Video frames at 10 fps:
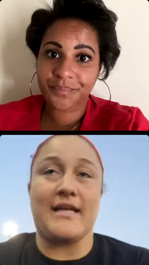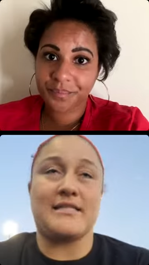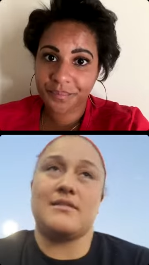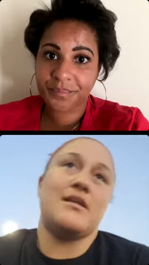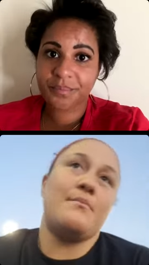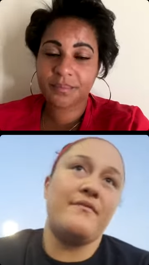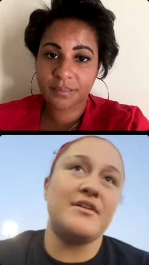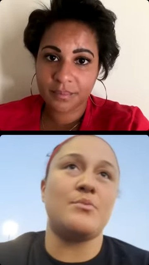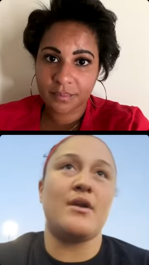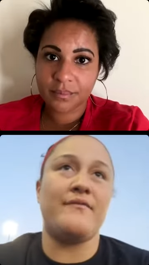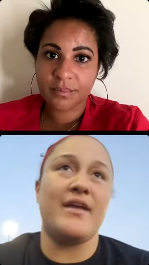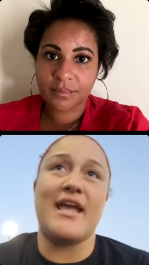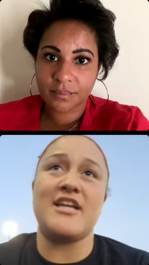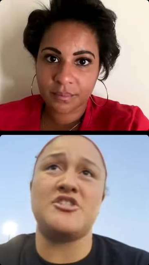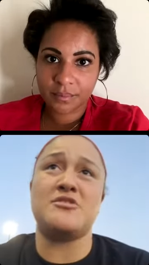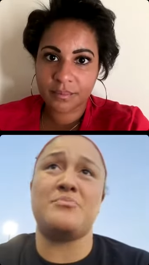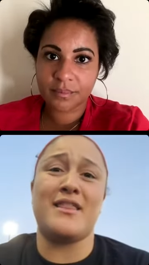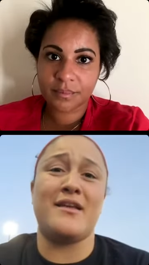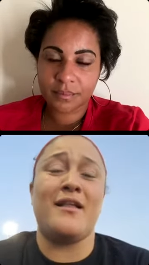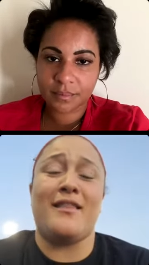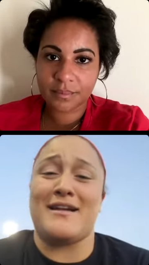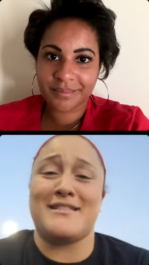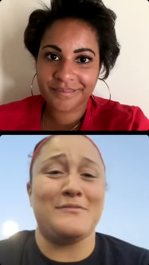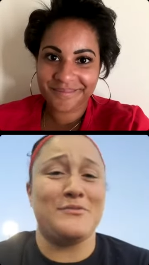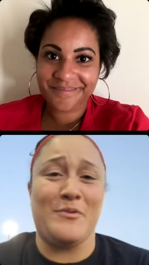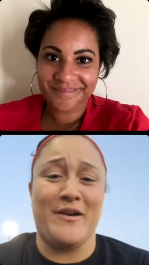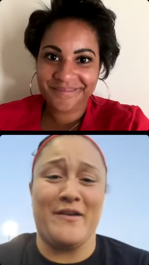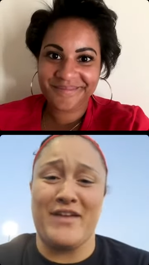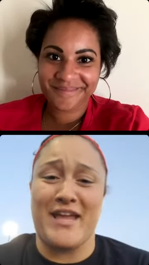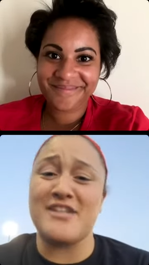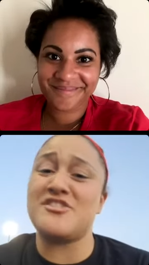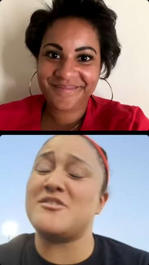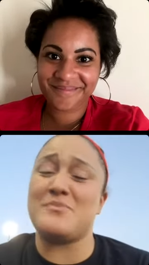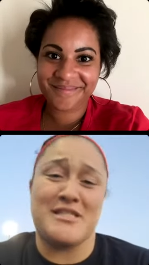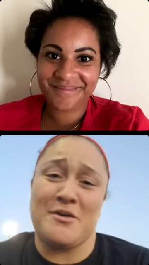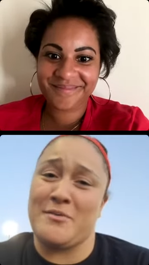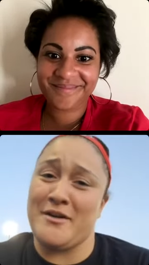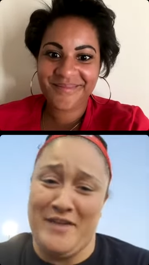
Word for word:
Speaker 1: some of us went on vacations, but then a lot of times when we went on vacations, we still went on